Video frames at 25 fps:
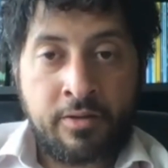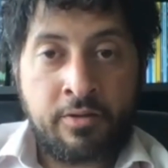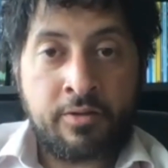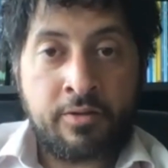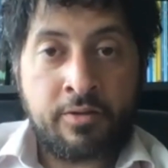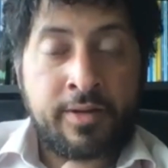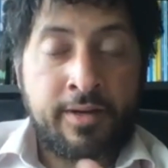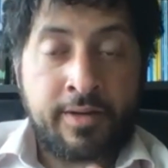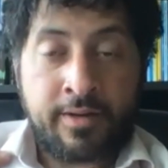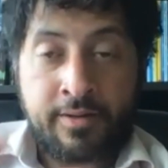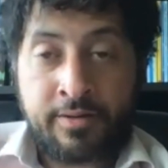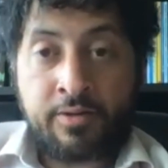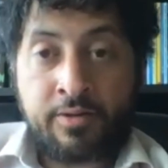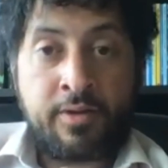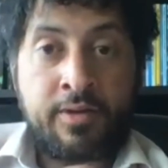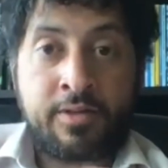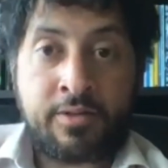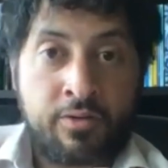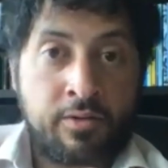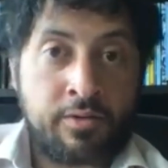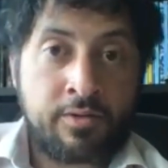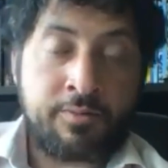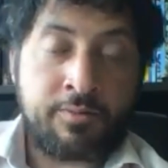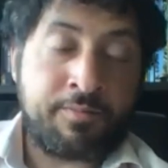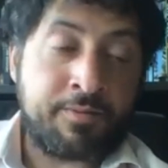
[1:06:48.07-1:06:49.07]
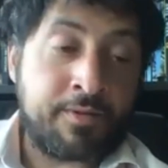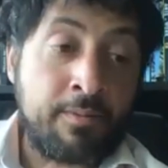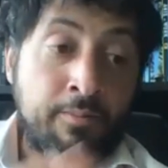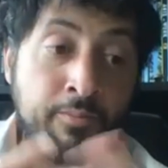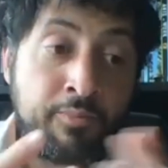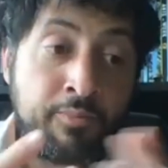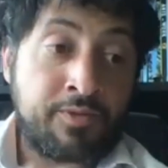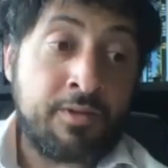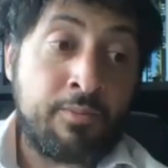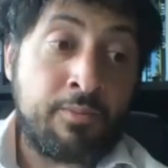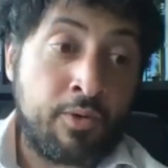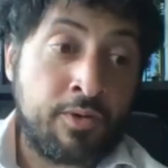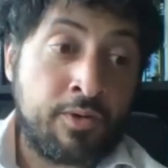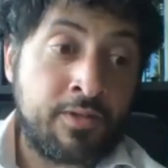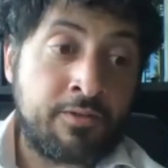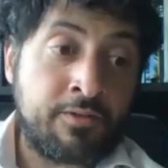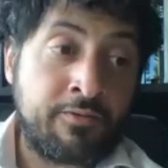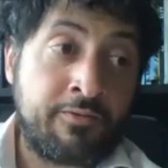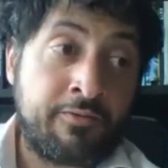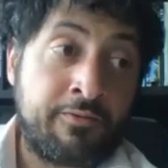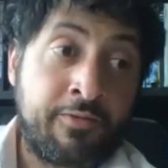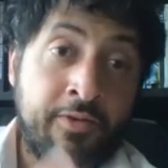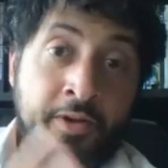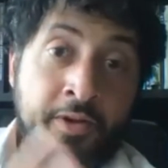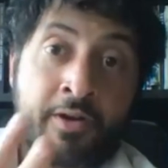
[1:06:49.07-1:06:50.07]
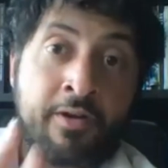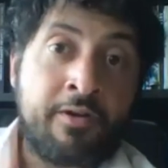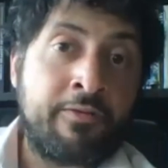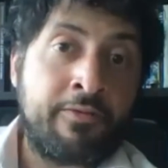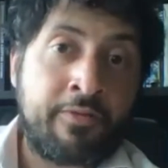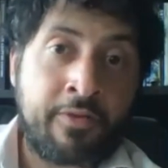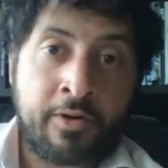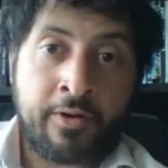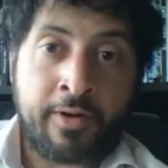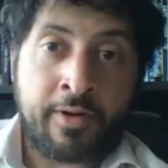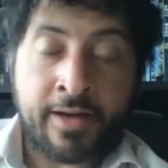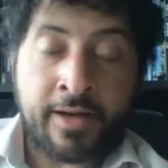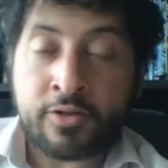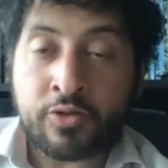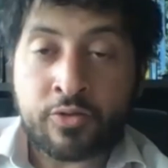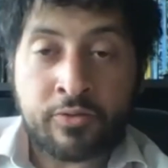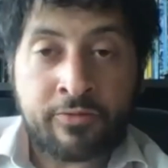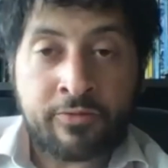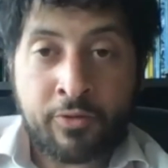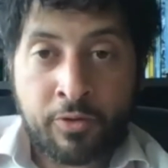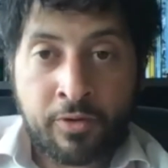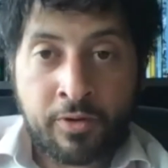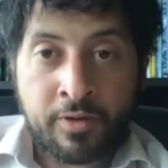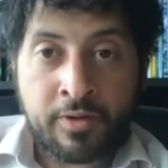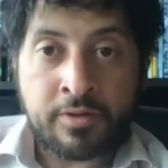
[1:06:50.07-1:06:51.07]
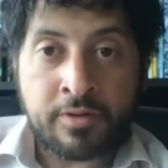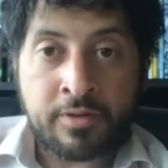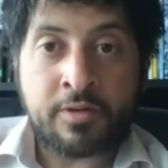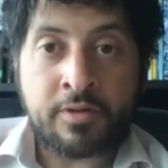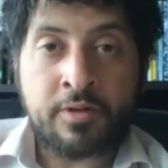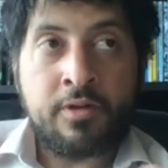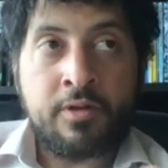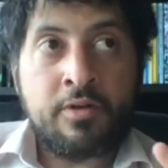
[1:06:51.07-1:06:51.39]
Yeah. So someone is very, very extroverted,